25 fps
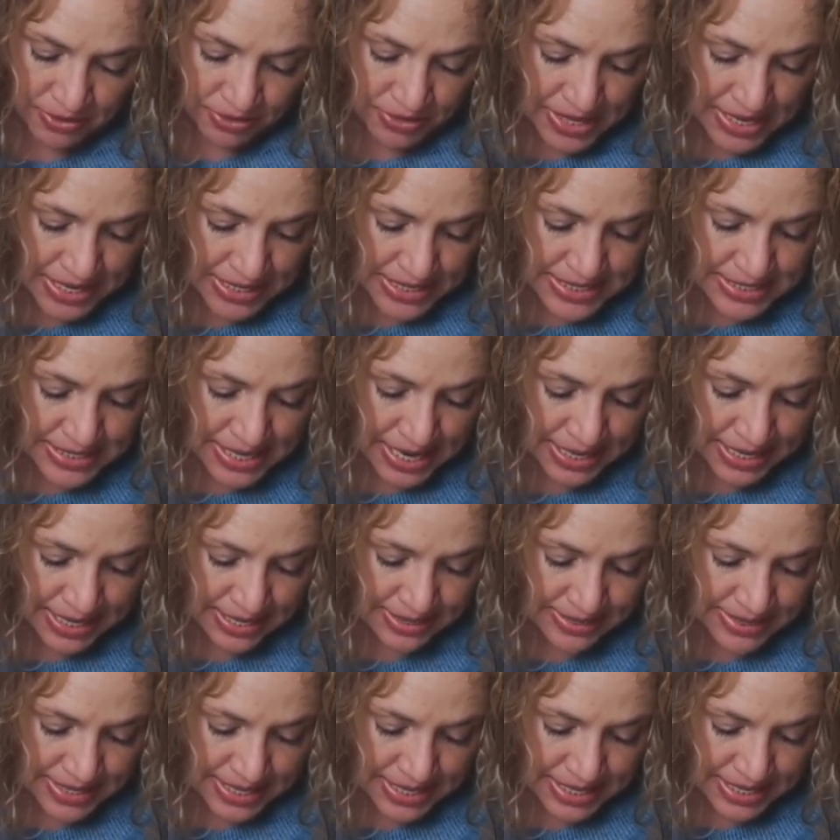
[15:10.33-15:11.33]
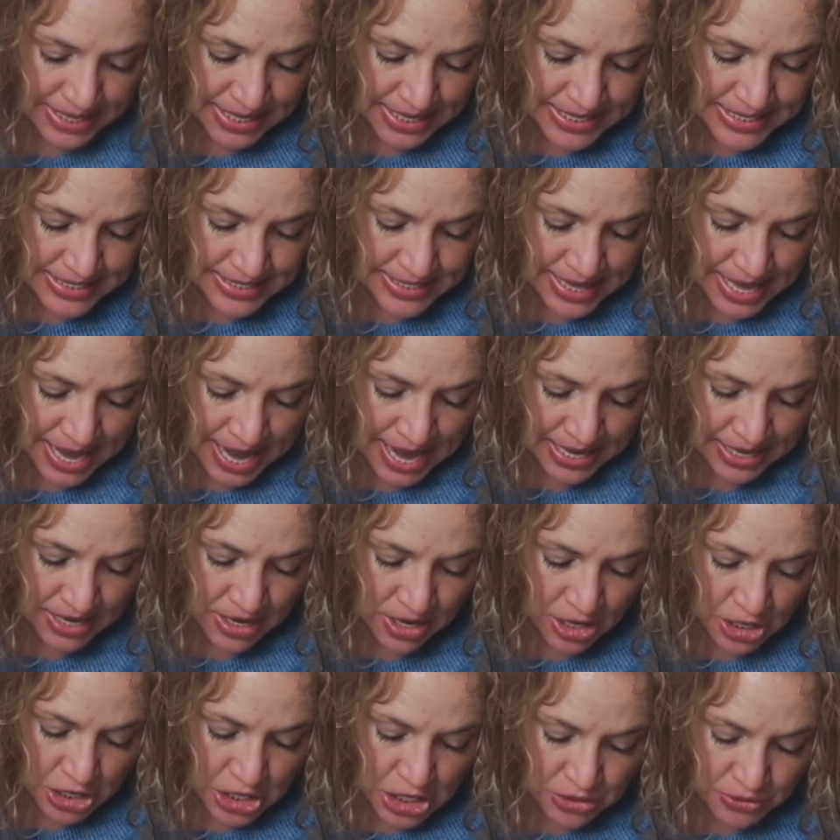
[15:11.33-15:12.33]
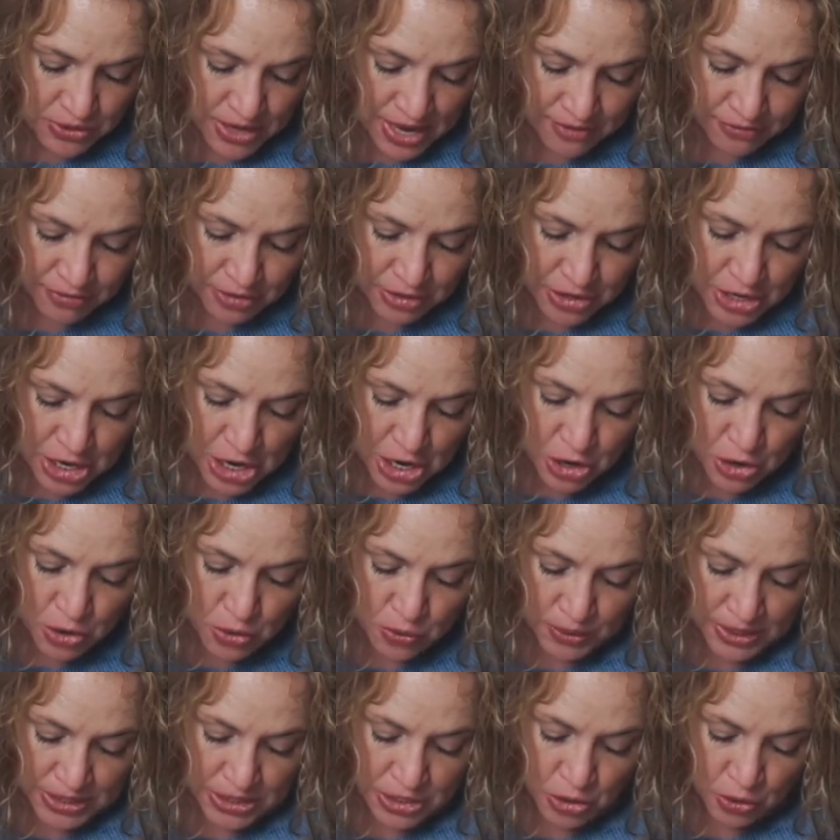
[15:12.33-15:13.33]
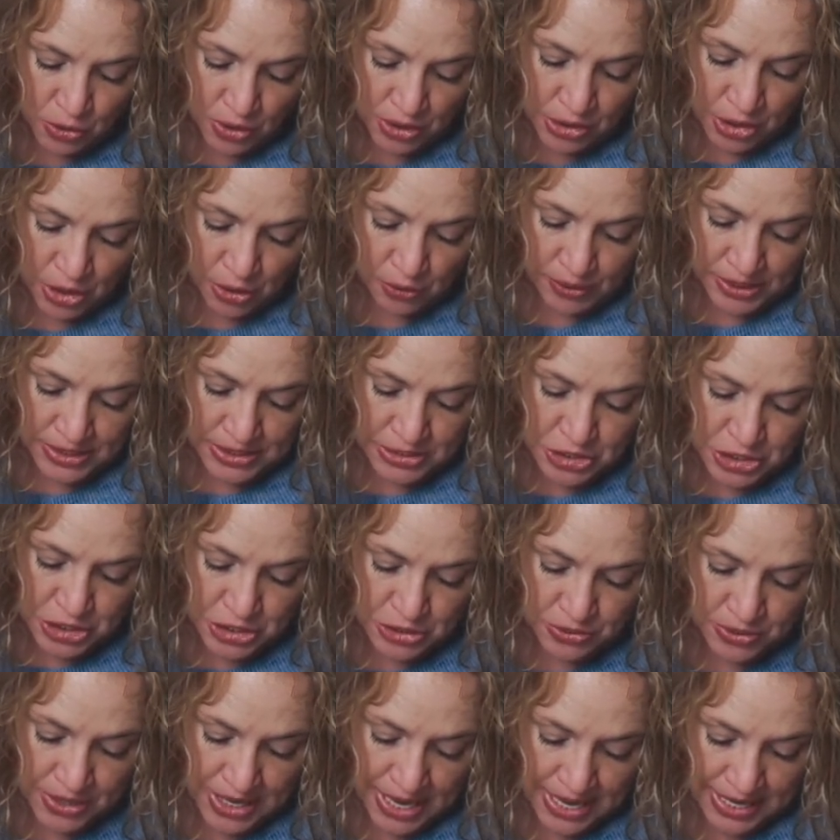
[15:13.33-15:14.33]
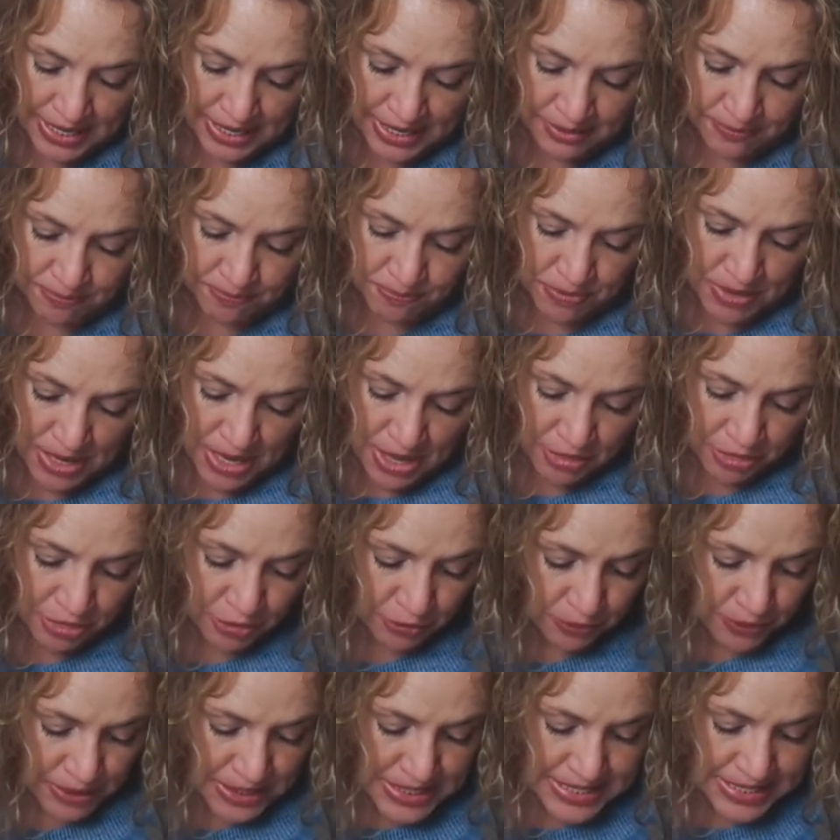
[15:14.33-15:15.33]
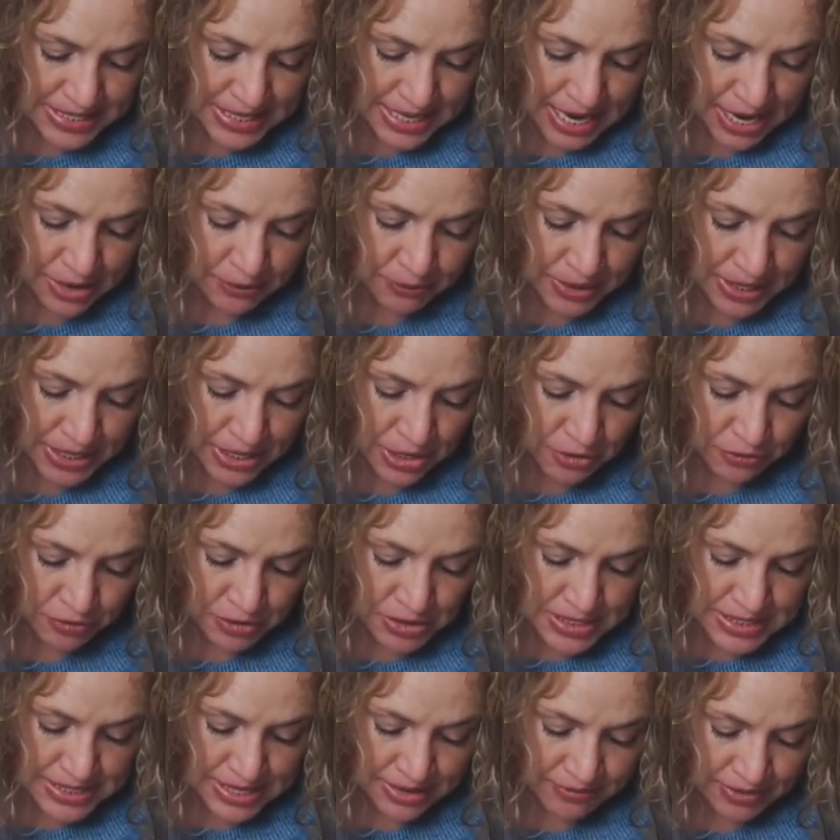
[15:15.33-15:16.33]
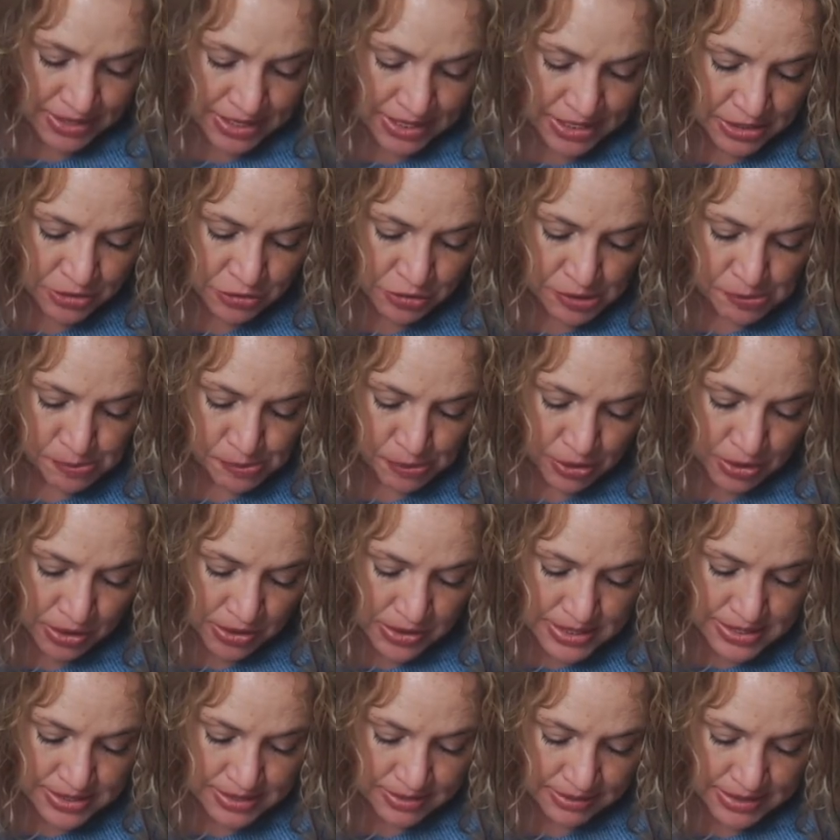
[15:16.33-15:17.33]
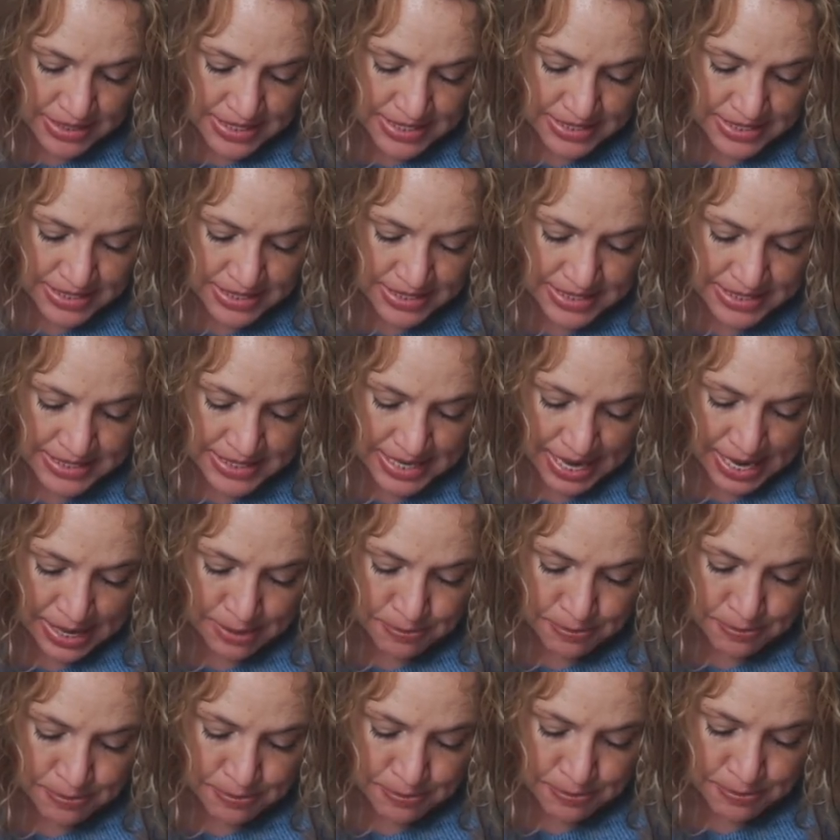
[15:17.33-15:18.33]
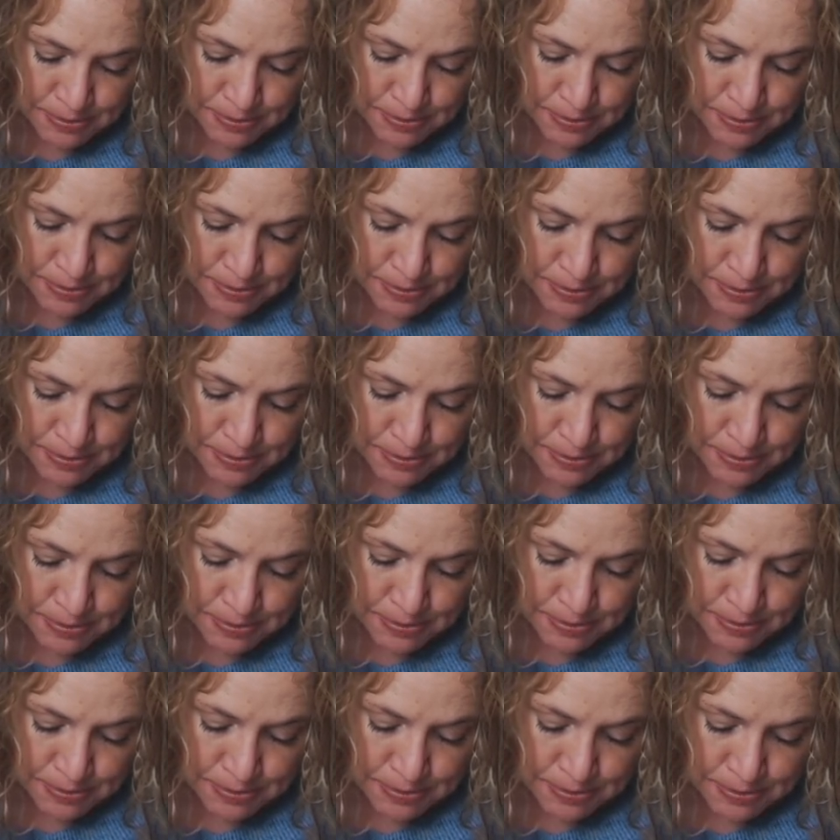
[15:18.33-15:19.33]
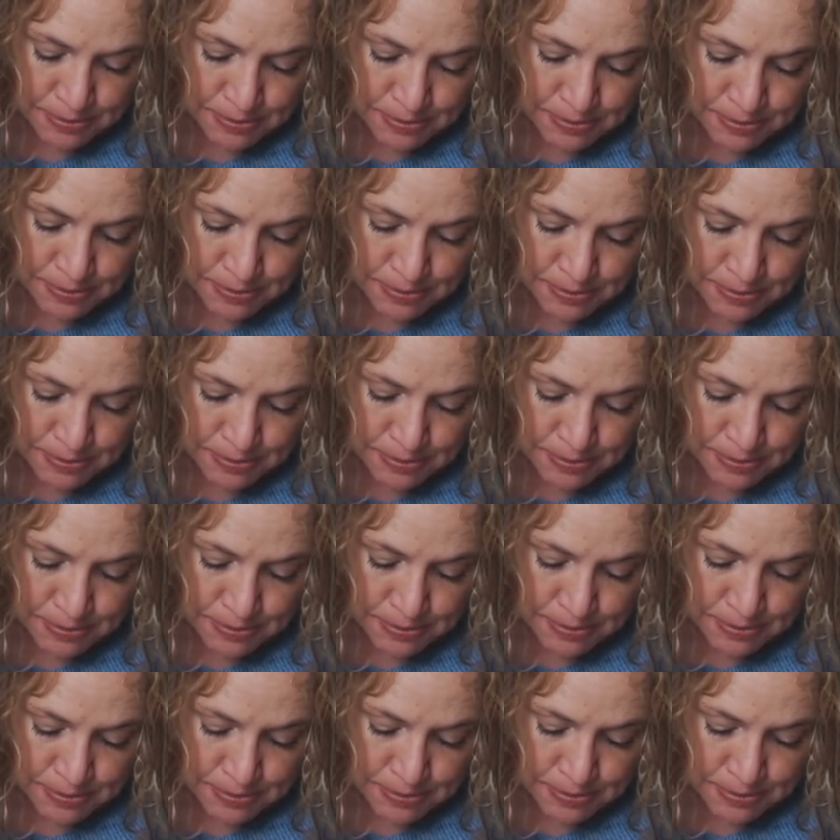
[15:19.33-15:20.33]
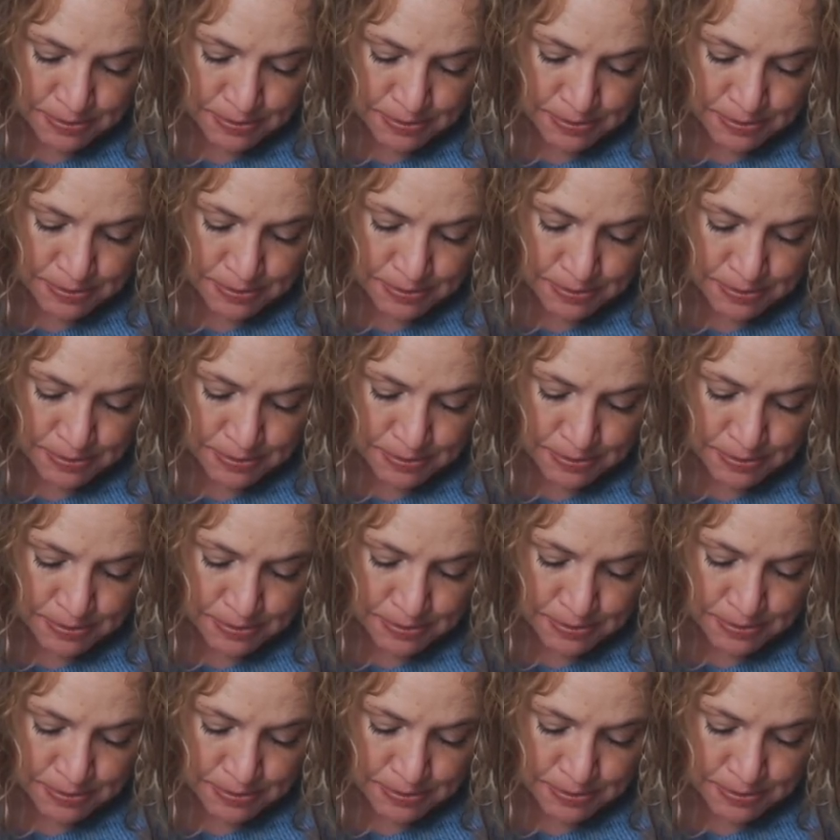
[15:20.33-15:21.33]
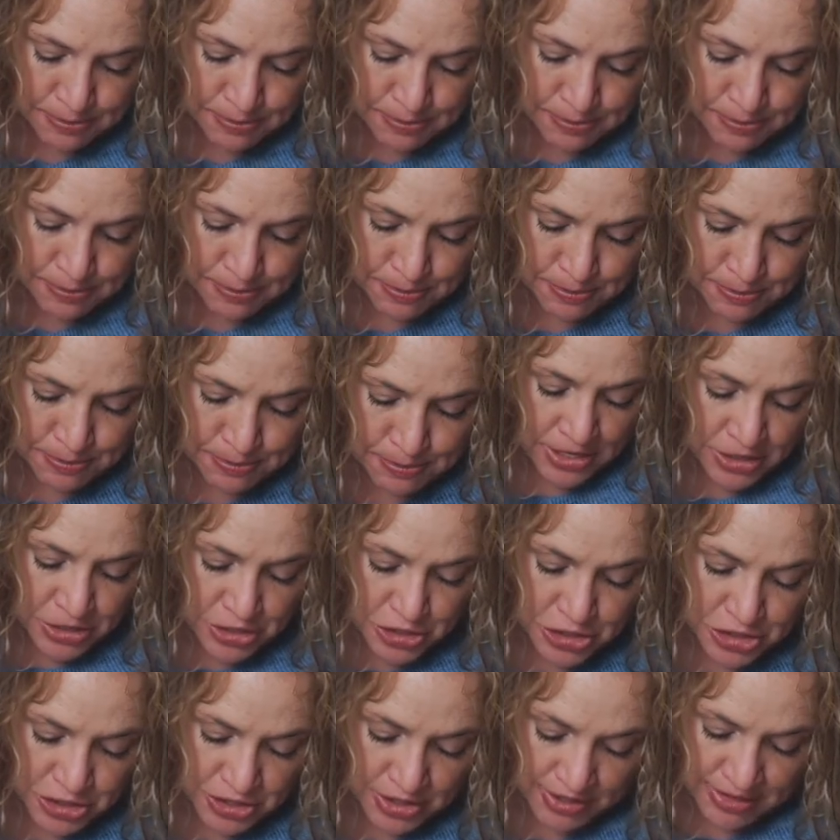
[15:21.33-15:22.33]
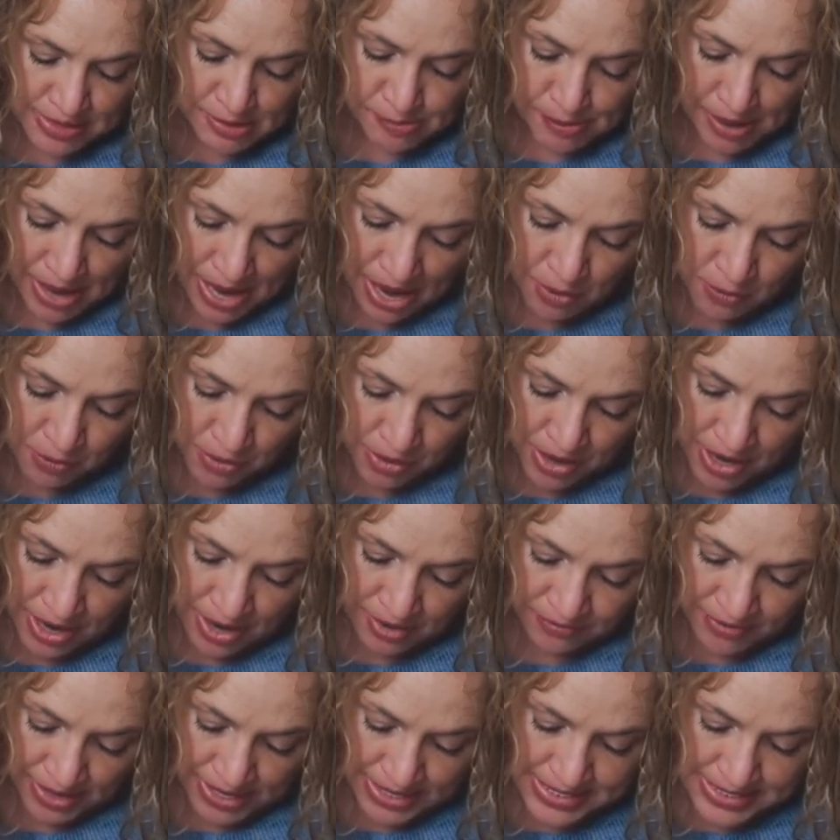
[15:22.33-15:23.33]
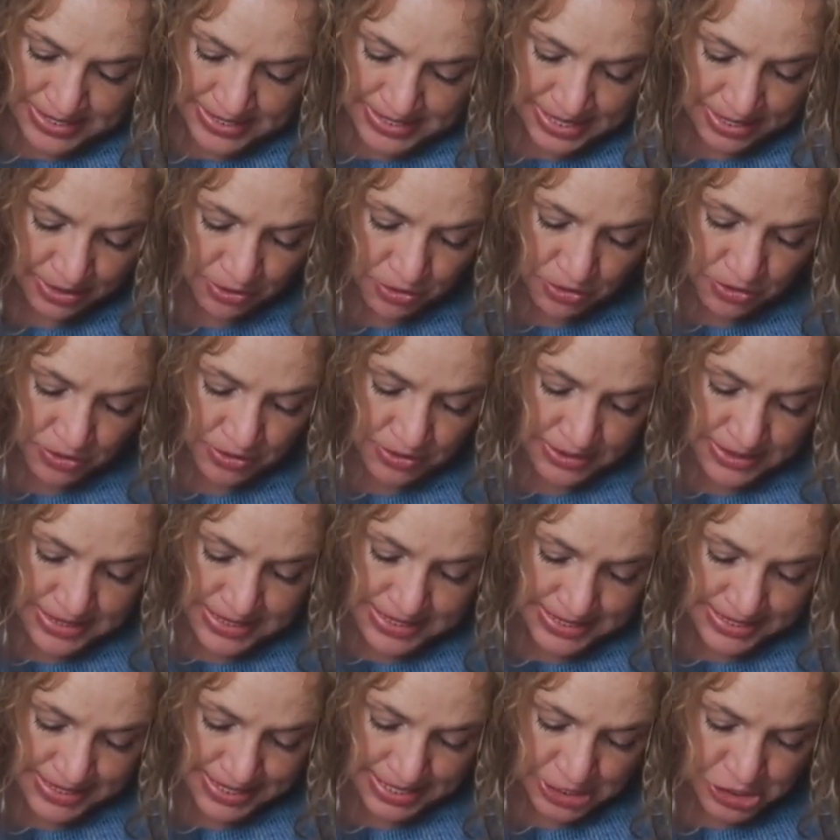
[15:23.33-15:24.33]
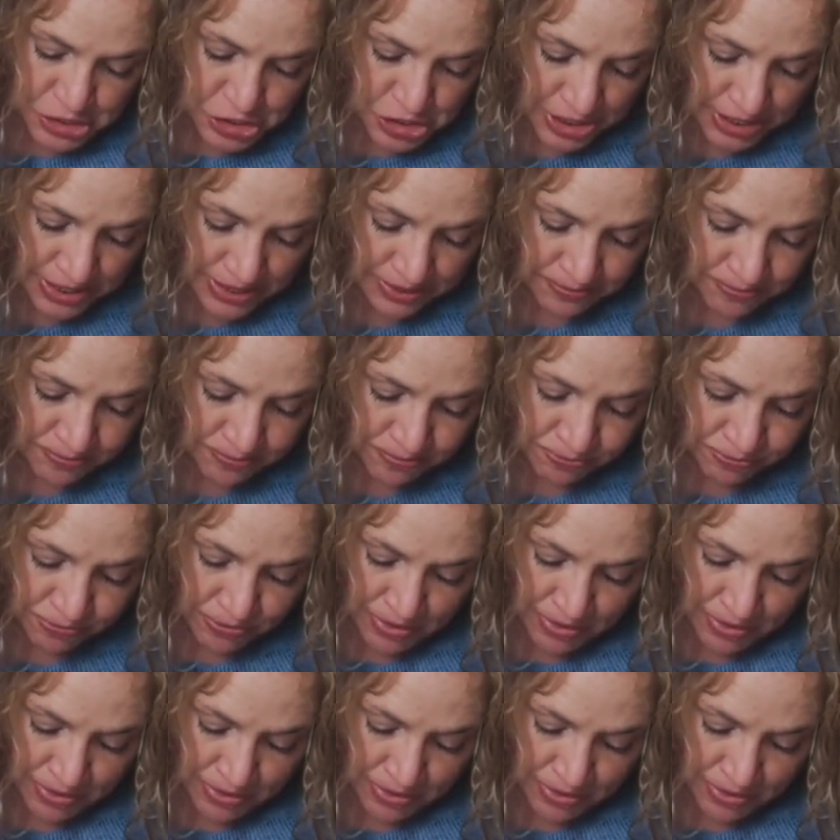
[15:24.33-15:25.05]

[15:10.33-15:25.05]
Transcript: The exciting thing is that you never know when you're going to get it. The reason I read over 700 books, listened to tapes, and went to so many seminars is that I understood the power of a single distinction.